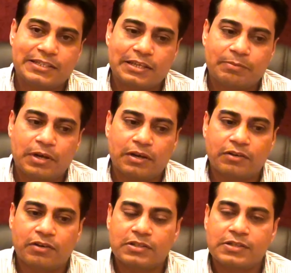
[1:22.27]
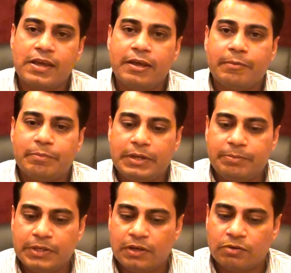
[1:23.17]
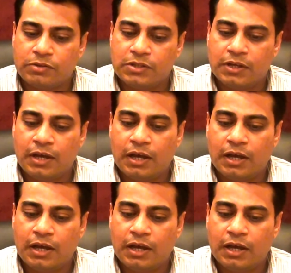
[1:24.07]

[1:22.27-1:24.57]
Sigma across BPOs,